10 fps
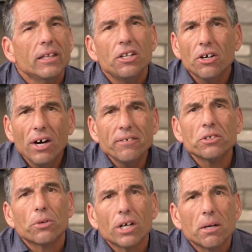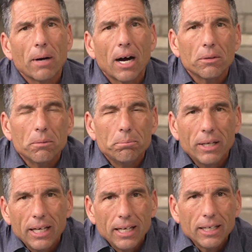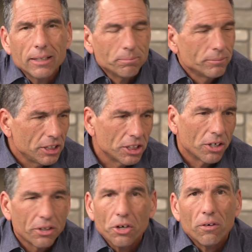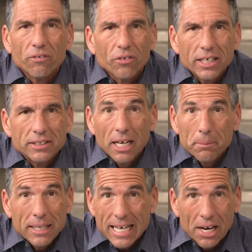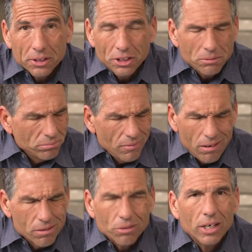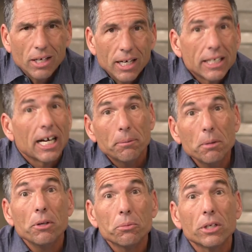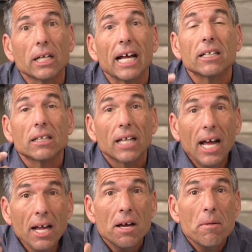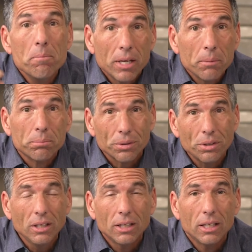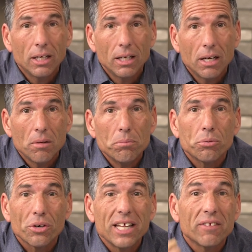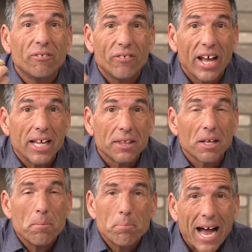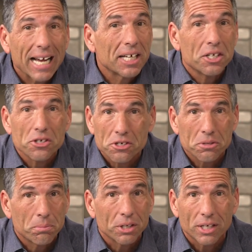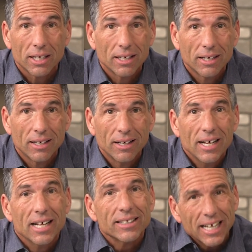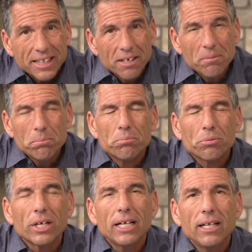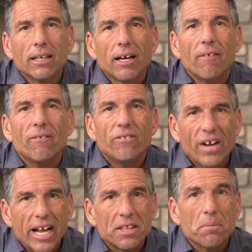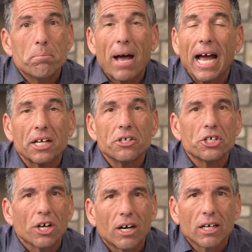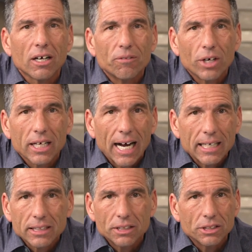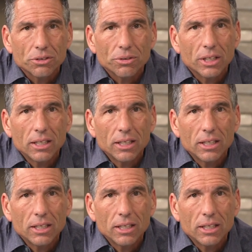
You don't have to worry about being, you know, the old phrase Debbie Downer. No, come and be real and let people breathe faith back into your spirit. Let them breathe faith back into your heart of what God can do.